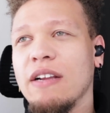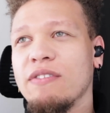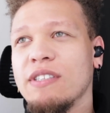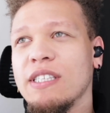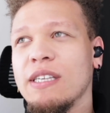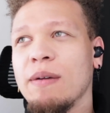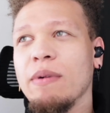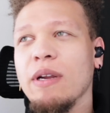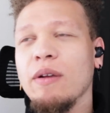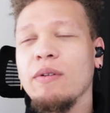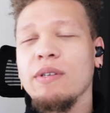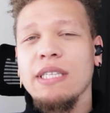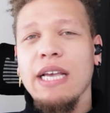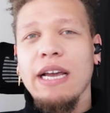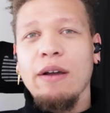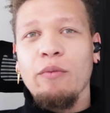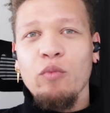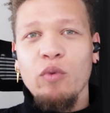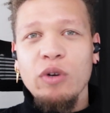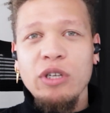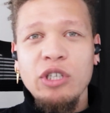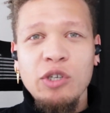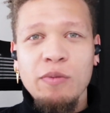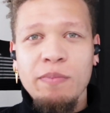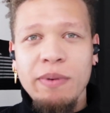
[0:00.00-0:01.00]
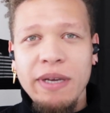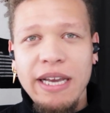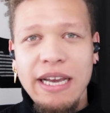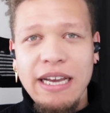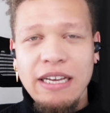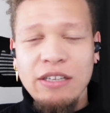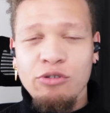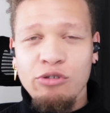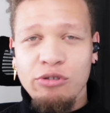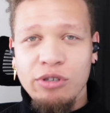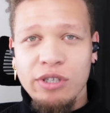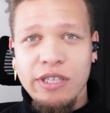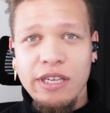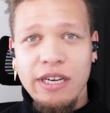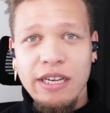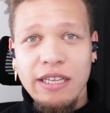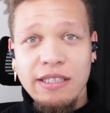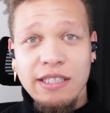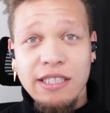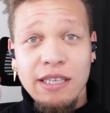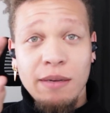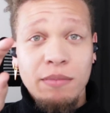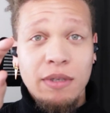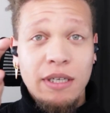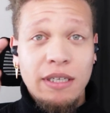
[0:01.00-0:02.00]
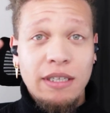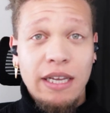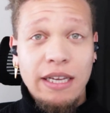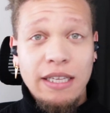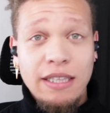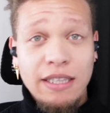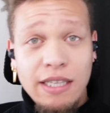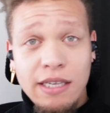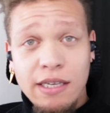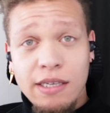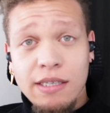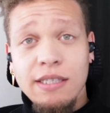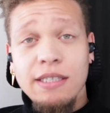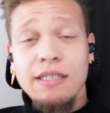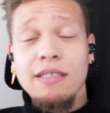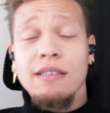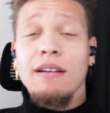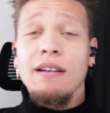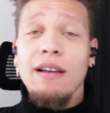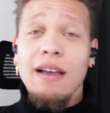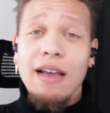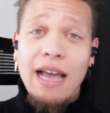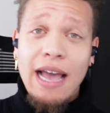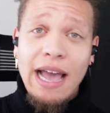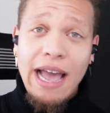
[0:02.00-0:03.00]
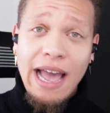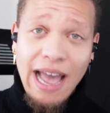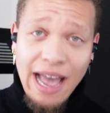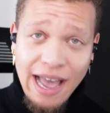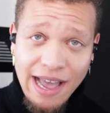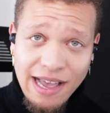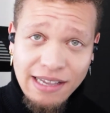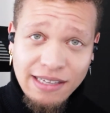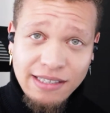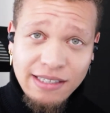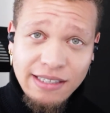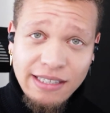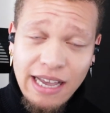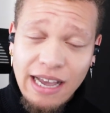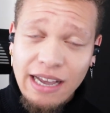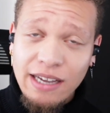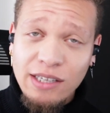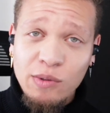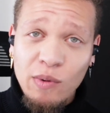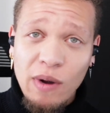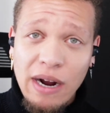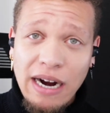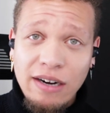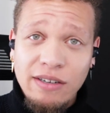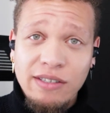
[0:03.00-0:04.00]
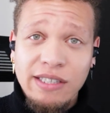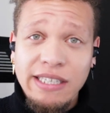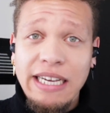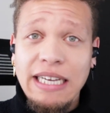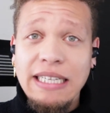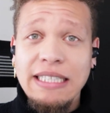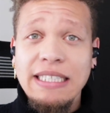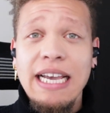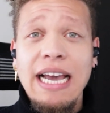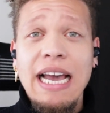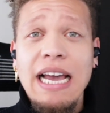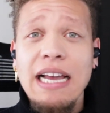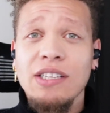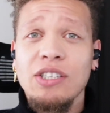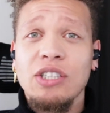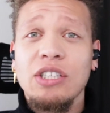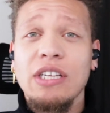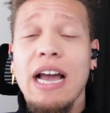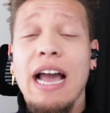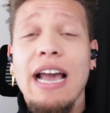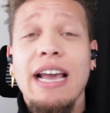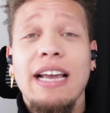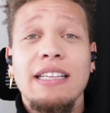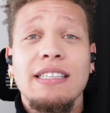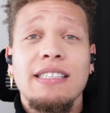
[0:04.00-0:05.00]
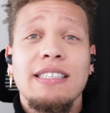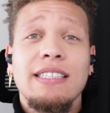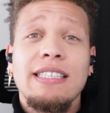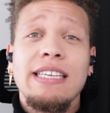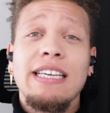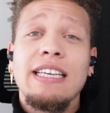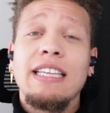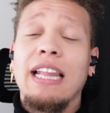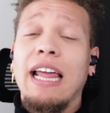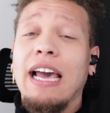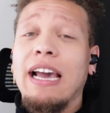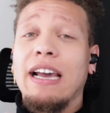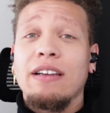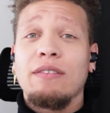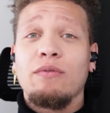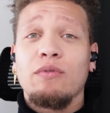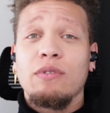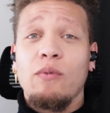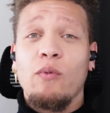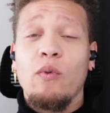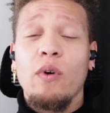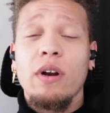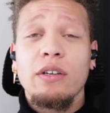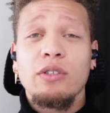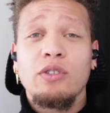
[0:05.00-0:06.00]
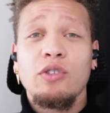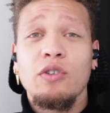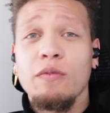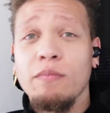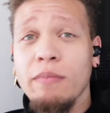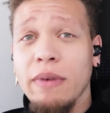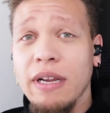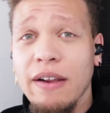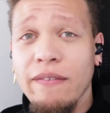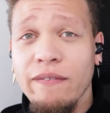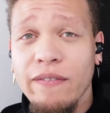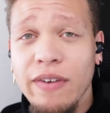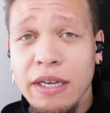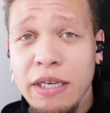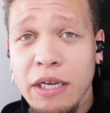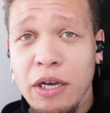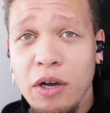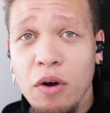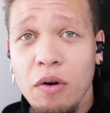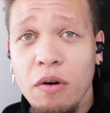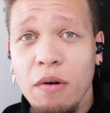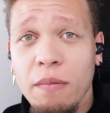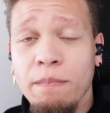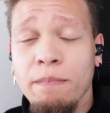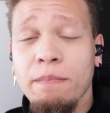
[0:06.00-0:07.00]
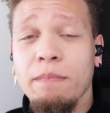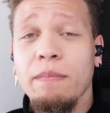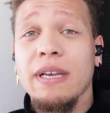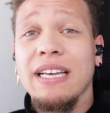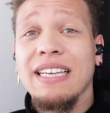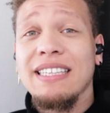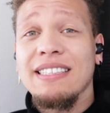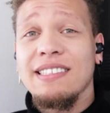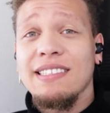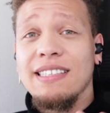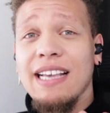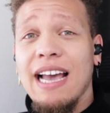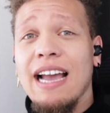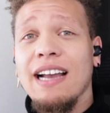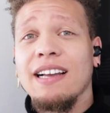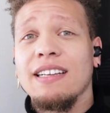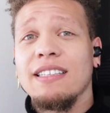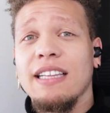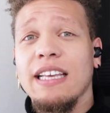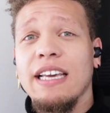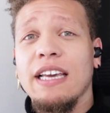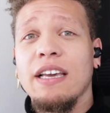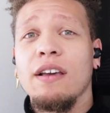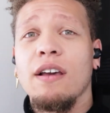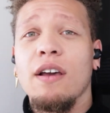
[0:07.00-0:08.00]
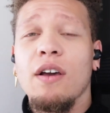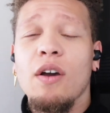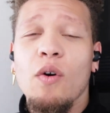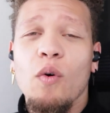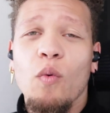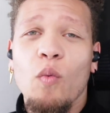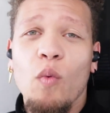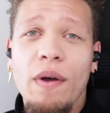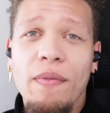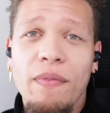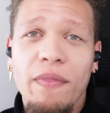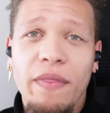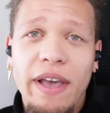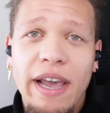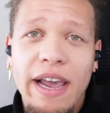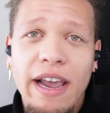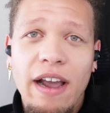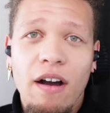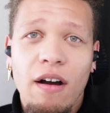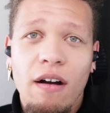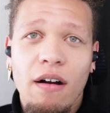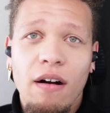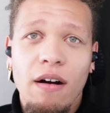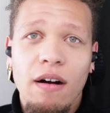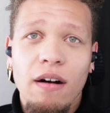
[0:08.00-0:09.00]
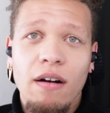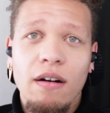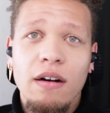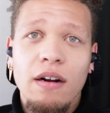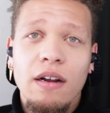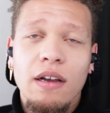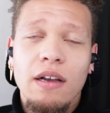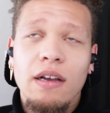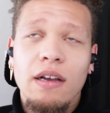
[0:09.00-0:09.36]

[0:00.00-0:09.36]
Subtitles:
if somebody was like, would you be interested in something like this? Has X, Y, or Z attached. I can see like a 1 or 2 minute video of exactly what they are,